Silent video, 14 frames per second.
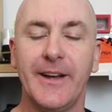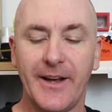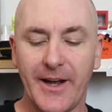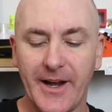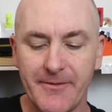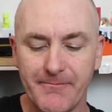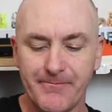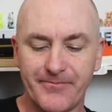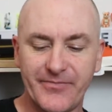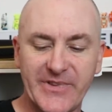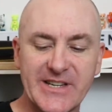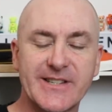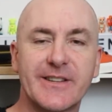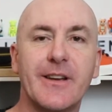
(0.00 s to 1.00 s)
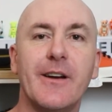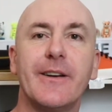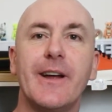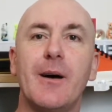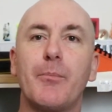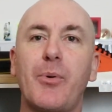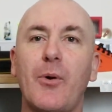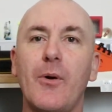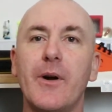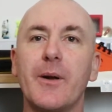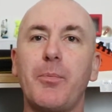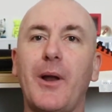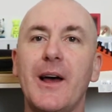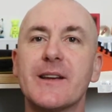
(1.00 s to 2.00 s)
and this is going up pride
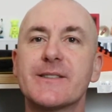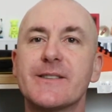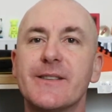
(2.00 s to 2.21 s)
of place